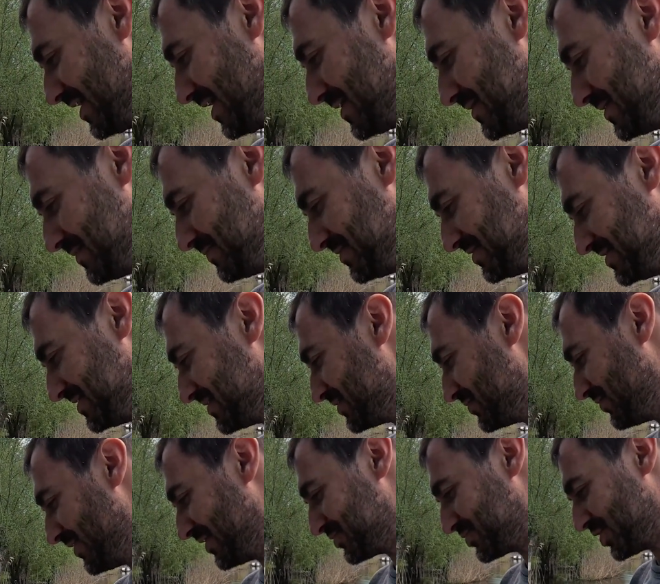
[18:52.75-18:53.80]
I think we did
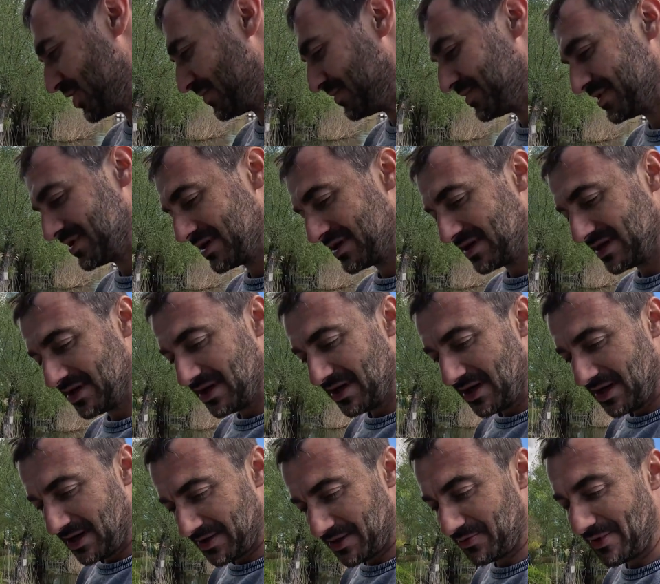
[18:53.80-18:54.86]
the right job,
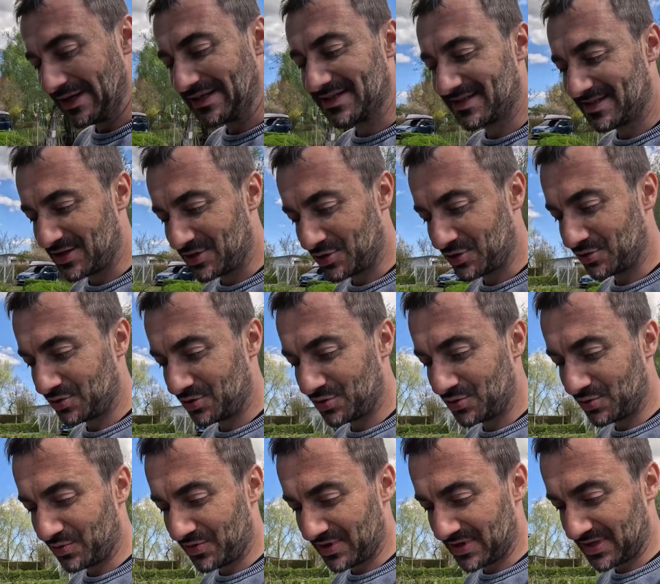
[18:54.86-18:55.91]
the right decision to
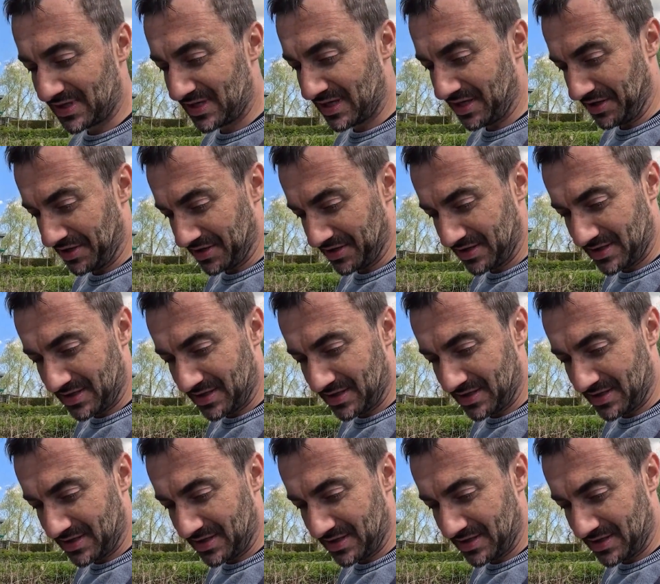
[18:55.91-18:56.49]
do this here